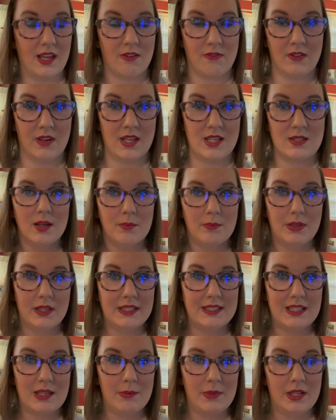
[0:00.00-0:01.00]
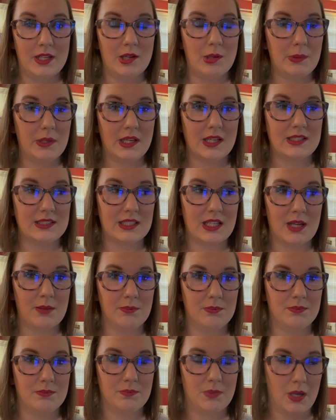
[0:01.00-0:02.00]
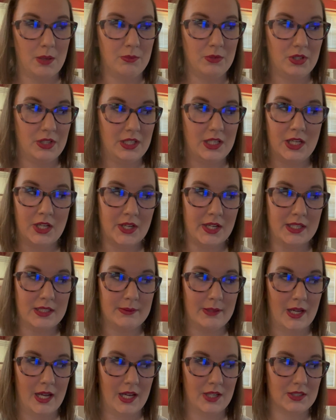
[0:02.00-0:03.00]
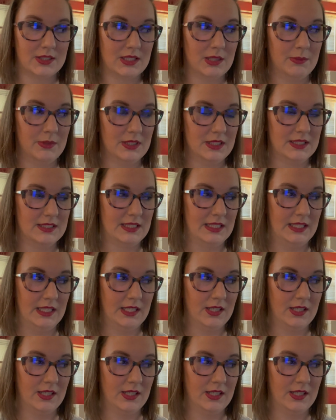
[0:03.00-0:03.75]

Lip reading: If it is, please let me know, because I'm really curious about how some of the singing